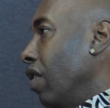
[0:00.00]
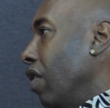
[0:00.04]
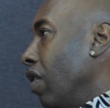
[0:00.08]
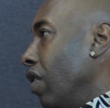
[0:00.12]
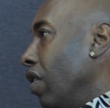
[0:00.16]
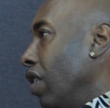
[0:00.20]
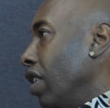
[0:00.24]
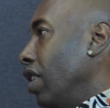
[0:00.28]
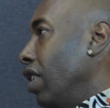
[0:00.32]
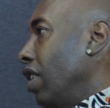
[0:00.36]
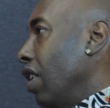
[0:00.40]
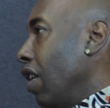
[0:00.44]
on
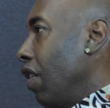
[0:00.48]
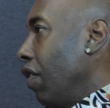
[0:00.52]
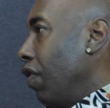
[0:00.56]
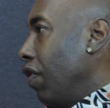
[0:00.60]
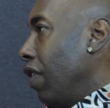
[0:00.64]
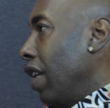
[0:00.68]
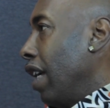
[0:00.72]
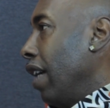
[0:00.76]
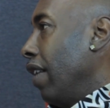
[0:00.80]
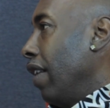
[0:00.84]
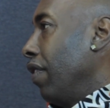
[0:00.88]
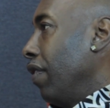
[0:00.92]
the shelf
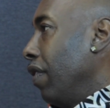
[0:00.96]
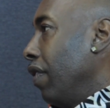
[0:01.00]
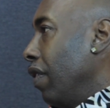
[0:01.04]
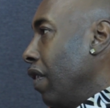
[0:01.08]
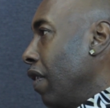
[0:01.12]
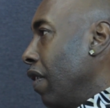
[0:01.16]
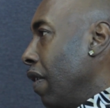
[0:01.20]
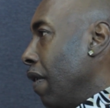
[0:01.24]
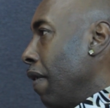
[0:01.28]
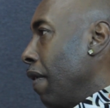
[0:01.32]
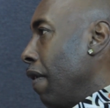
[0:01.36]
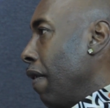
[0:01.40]
life,
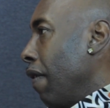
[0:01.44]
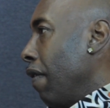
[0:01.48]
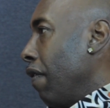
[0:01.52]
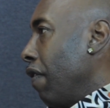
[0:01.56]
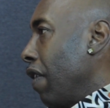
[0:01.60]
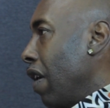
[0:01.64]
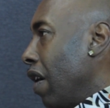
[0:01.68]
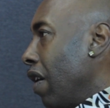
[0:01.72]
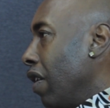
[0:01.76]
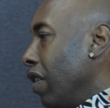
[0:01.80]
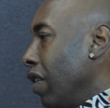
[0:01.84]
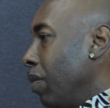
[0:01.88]
as
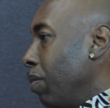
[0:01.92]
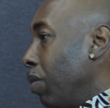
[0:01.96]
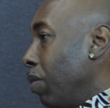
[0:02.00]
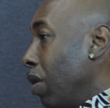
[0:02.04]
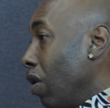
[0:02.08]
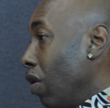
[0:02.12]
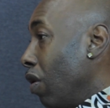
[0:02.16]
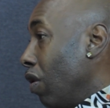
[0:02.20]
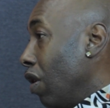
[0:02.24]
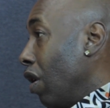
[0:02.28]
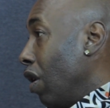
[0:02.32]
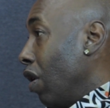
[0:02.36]
far as
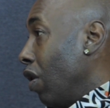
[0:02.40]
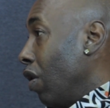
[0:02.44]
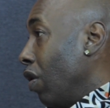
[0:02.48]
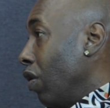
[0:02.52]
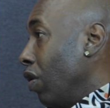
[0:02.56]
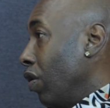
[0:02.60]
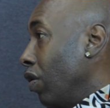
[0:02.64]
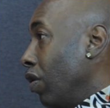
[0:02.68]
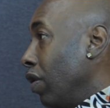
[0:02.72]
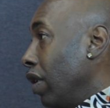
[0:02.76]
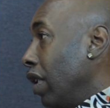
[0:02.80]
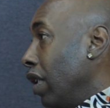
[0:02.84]

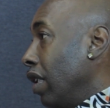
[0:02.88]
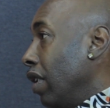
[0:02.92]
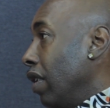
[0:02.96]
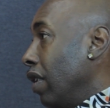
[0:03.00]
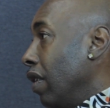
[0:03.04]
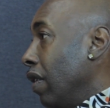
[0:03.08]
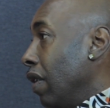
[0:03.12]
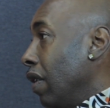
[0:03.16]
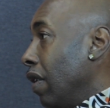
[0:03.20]
polo and,